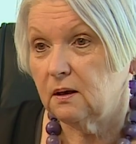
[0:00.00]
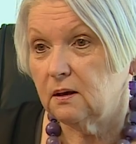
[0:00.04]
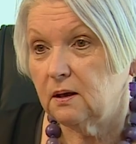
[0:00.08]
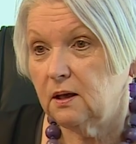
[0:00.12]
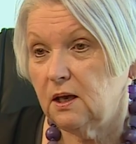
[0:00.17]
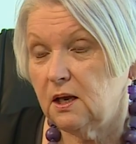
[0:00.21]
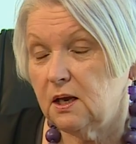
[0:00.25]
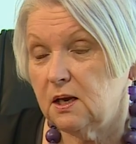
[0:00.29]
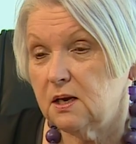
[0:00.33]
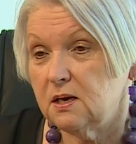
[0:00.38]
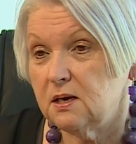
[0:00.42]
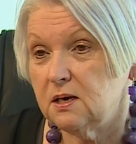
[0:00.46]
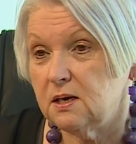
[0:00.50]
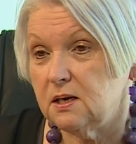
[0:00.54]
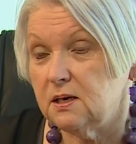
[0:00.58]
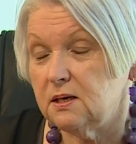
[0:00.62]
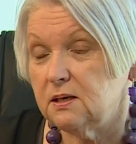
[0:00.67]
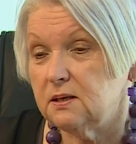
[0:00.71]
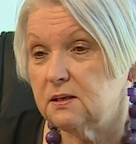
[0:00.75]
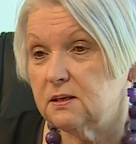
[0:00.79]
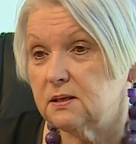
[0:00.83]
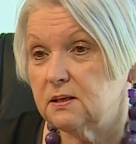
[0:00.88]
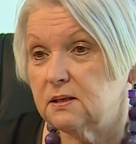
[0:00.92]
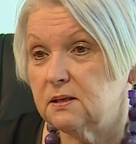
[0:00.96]
Ken
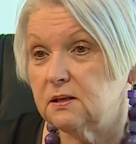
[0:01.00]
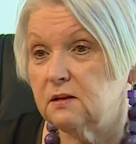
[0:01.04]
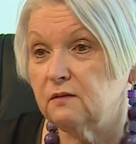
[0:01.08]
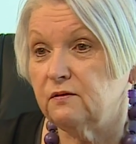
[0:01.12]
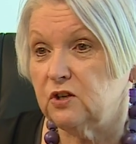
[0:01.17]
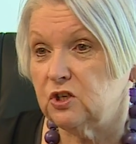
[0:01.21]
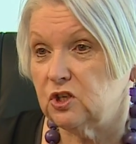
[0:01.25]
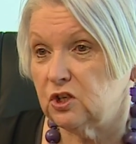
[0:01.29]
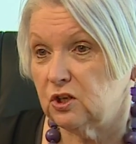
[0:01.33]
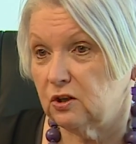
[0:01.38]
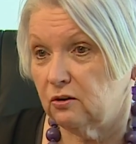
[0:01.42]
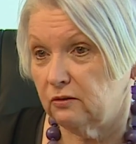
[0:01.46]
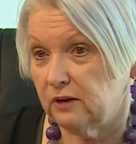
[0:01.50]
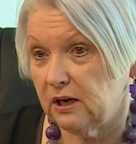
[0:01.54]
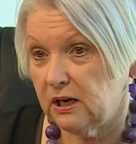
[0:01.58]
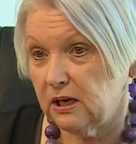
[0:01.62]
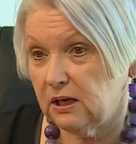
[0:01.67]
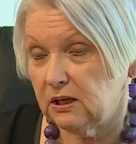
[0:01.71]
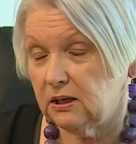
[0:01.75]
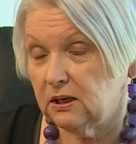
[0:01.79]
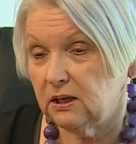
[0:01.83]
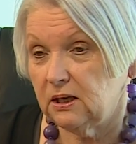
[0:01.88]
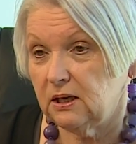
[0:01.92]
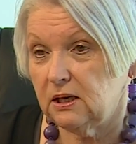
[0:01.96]
is the visionary.
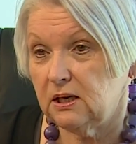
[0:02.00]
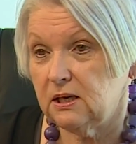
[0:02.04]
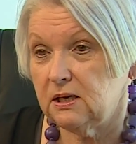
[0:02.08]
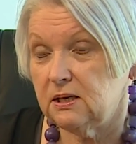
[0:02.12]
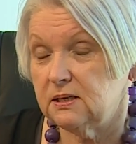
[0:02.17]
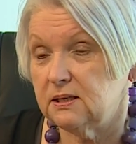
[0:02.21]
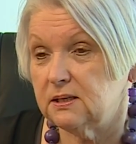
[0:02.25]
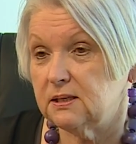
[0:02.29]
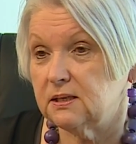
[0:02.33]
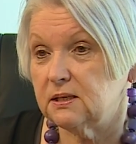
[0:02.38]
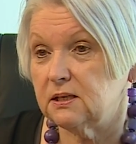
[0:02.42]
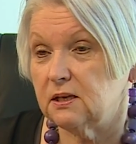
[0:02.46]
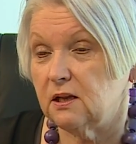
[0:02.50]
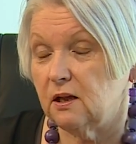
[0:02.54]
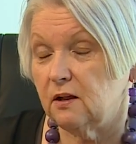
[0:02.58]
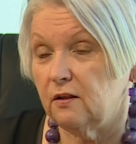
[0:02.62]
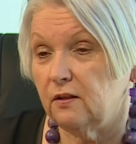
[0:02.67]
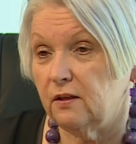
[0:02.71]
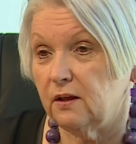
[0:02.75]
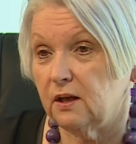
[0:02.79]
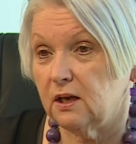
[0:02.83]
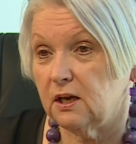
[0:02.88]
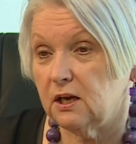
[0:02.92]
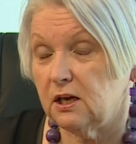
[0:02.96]
He is
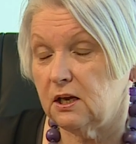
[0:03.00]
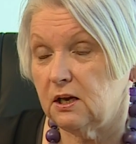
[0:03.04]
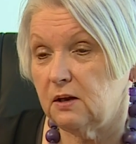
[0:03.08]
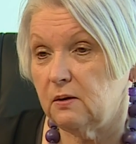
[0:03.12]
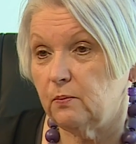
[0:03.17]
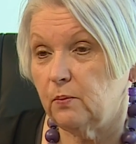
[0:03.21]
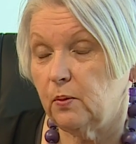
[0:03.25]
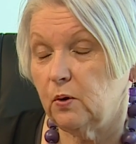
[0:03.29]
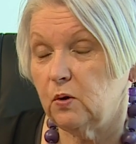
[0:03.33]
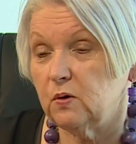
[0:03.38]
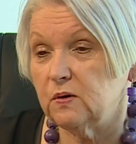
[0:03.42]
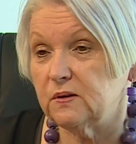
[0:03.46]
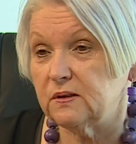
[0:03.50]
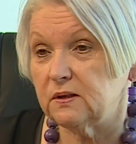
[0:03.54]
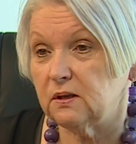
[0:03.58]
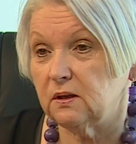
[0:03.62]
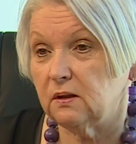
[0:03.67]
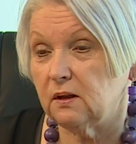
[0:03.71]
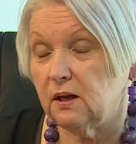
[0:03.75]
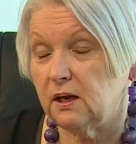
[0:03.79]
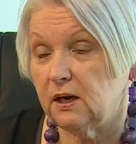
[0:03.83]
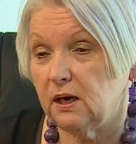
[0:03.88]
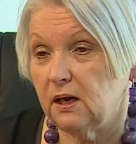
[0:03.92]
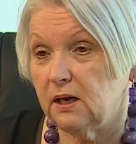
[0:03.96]
the
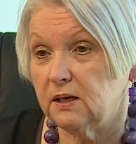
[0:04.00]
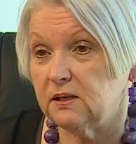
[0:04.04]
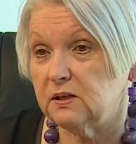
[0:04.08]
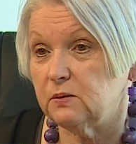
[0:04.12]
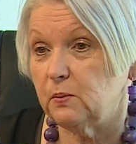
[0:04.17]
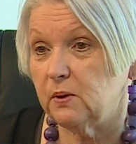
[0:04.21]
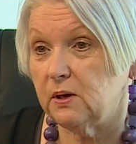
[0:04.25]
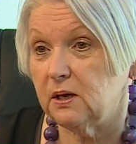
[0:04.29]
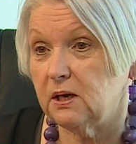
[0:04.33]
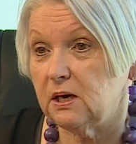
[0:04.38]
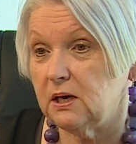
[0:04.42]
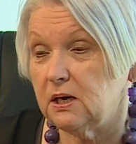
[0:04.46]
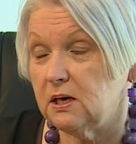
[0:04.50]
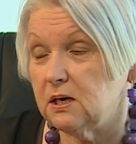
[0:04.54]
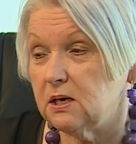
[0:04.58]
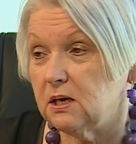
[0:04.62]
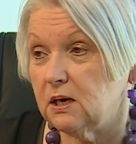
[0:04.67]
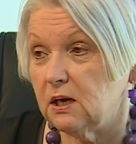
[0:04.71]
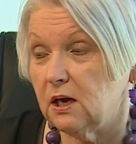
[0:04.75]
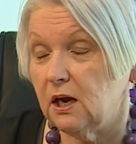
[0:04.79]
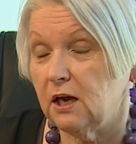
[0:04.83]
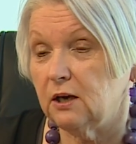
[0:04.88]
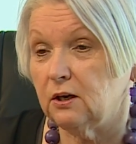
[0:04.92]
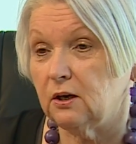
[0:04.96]
person that has been,
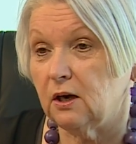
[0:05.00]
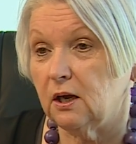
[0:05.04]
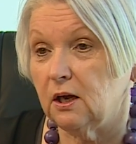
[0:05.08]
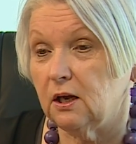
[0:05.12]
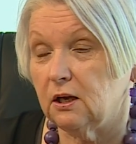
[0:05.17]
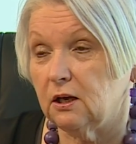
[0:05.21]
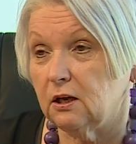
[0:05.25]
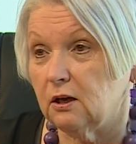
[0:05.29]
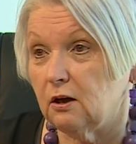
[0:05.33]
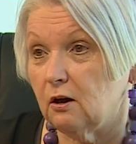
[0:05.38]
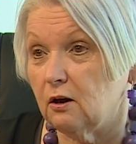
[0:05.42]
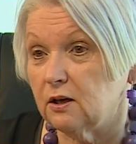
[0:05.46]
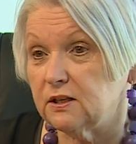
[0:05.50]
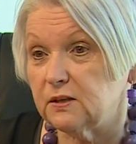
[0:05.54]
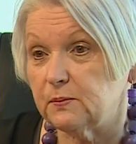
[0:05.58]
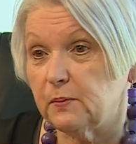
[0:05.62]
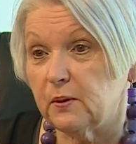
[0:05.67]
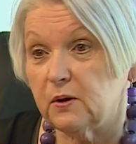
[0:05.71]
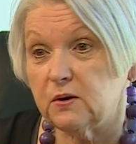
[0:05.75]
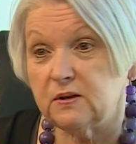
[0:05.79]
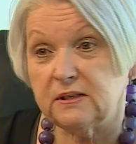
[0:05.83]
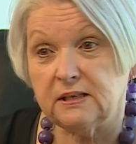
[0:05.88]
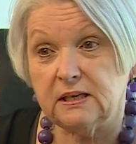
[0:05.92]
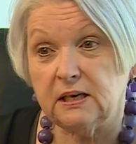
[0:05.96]
I
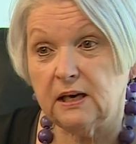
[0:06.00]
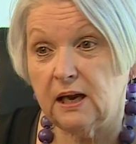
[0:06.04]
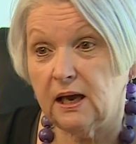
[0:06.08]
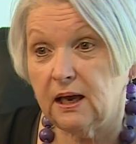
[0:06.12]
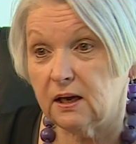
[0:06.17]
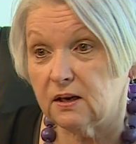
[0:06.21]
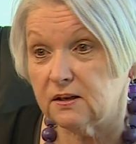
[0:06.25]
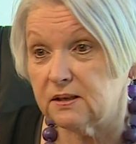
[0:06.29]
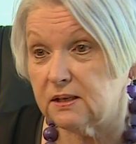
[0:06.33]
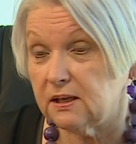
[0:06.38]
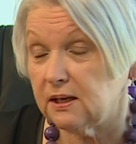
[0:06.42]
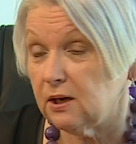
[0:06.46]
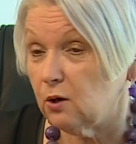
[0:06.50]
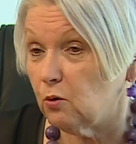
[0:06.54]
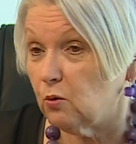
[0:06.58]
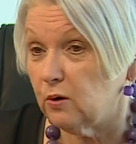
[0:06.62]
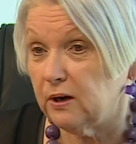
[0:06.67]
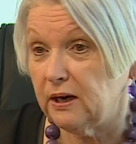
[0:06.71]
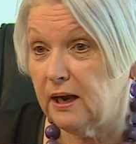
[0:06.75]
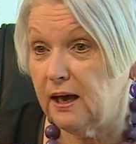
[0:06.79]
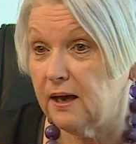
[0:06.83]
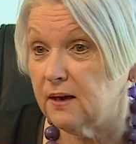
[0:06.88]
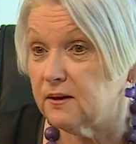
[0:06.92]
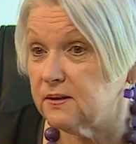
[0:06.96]
suppose, in housing or
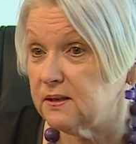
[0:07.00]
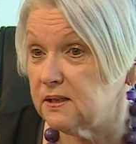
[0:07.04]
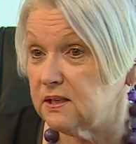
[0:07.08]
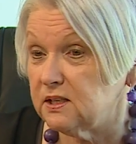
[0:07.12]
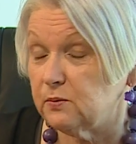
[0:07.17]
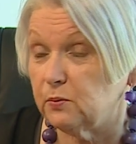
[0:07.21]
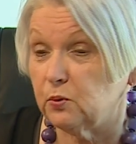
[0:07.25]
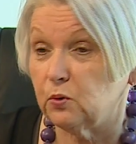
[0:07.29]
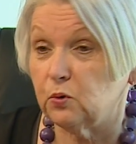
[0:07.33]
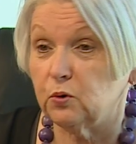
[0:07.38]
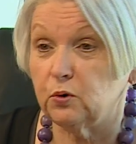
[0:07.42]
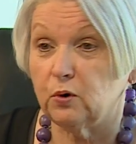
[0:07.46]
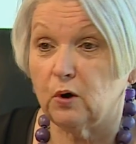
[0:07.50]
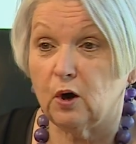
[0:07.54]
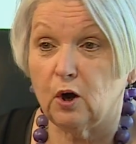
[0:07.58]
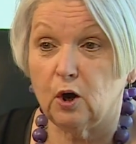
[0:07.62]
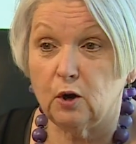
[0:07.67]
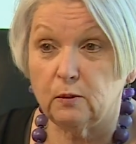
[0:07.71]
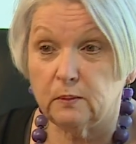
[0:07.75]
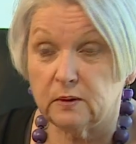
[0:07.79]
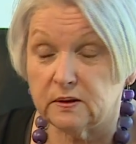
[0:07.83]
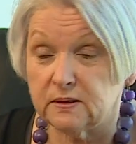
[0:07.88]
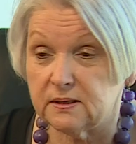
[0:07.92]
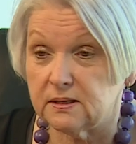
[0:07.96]
in housing support or
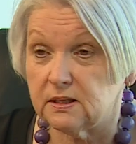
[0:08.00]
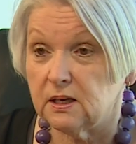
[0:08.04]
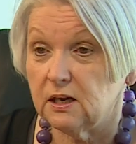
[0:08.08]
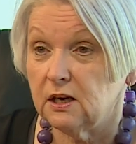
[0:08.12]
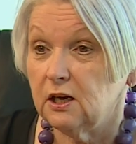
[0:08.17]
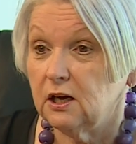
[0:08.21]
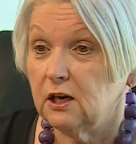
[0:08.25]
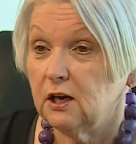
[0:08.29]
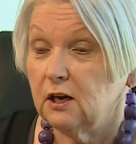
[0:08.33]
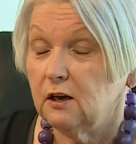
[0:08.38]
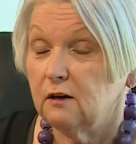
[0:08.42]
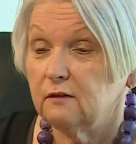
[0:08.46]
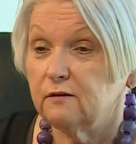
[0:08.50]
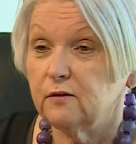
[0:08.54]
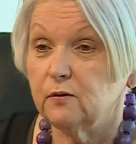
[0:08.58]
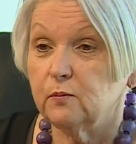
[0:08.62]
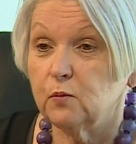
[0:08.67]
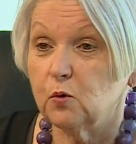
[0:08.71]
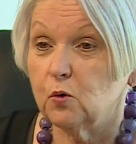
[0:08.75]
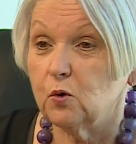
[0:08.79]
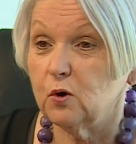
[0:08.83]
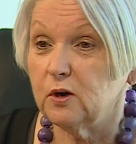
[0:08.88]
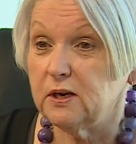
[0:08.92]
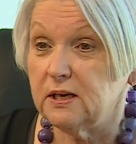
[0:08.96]
homeless for
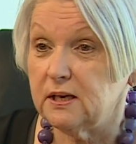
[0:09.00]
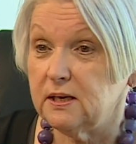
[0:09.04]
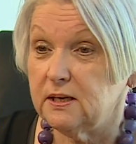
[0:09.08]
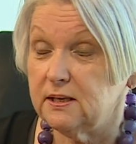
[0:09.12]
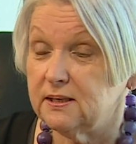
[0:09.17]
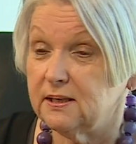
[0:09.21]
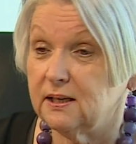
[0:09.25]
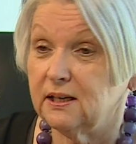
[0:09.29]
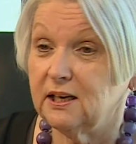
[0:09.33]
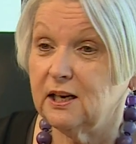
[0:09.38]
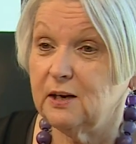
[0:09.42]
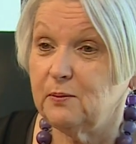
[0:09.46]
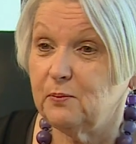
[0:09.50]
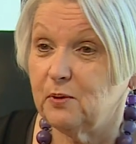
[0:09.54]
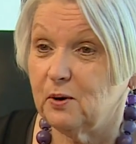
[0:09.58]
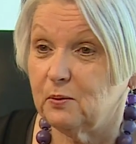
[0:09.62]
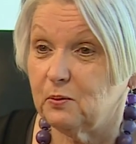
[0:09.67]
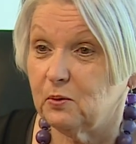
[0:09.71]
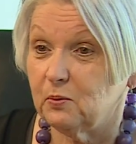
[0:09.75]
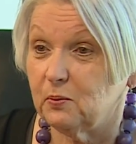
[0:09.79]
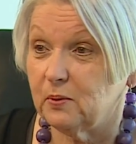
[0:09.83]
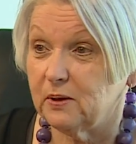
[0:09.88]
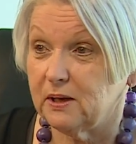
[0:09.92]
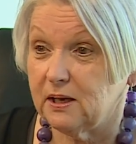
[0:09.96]
more years than he
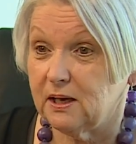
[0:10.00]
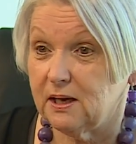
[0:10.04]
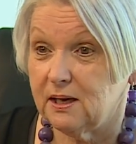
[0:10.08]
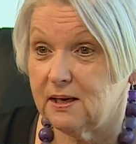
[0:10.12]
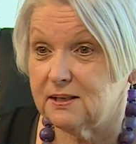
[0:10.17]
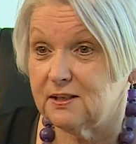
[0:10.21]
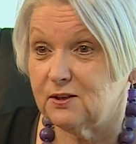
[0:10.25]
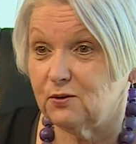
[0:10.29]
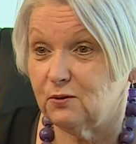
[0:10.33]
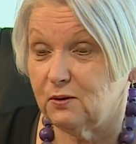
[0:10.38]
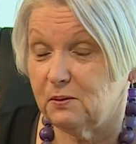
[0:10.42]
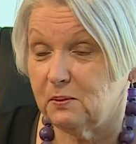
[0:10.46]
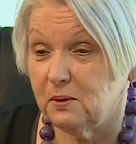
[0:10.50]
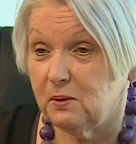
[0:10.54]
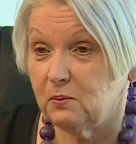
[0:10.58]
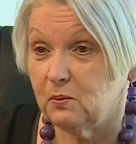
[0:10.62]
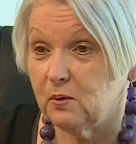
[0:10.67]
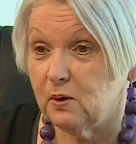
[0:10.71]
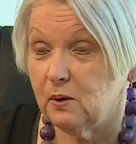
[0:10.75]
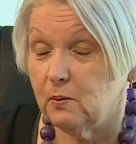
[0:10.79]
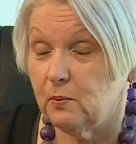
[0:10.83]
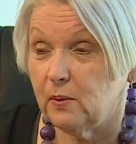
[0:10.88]
probably cares to remember.